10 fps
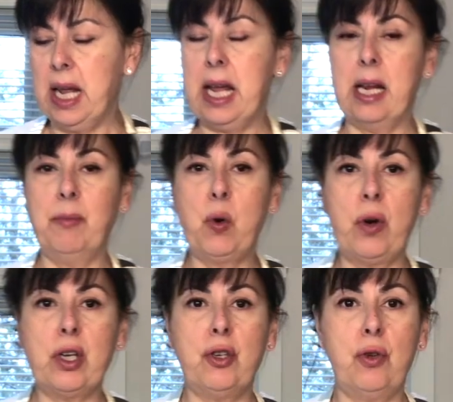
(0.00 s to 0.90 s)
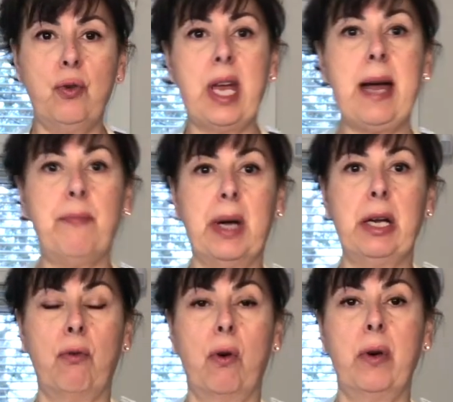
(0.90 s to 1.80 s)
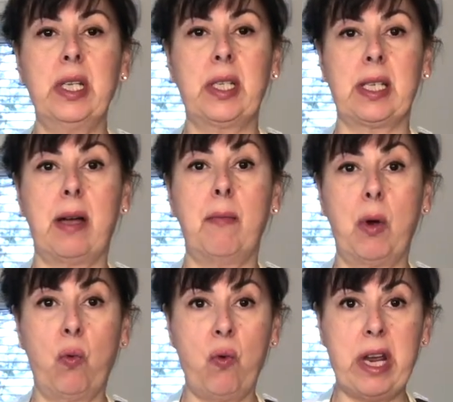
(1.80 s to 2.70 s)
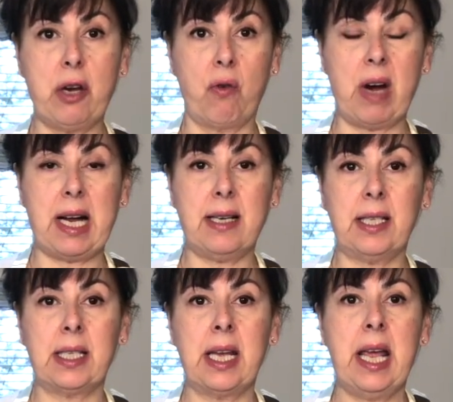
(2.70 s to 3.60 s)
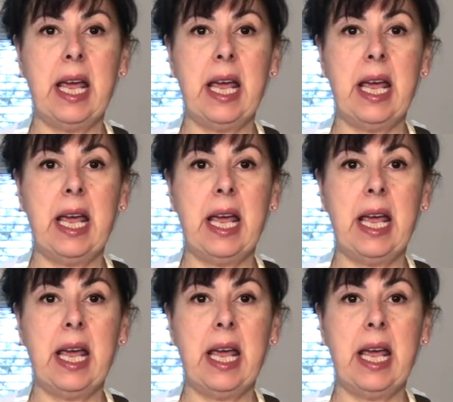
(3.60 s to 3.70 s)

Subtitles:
And I'm going to do that by growing some wheatgrass.